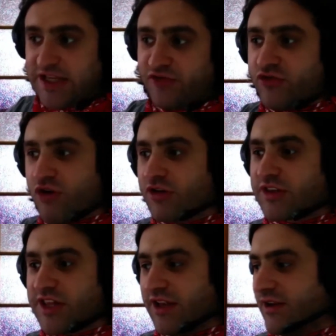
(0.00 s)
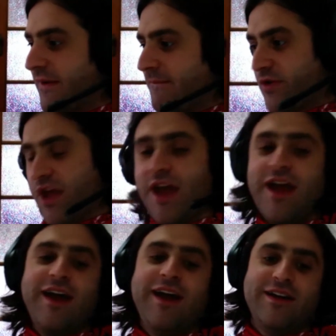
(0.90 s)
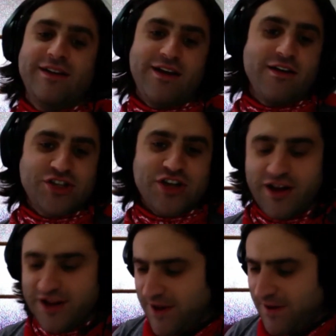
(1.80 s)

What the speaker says: different wrong thing. Yeah, gotcha.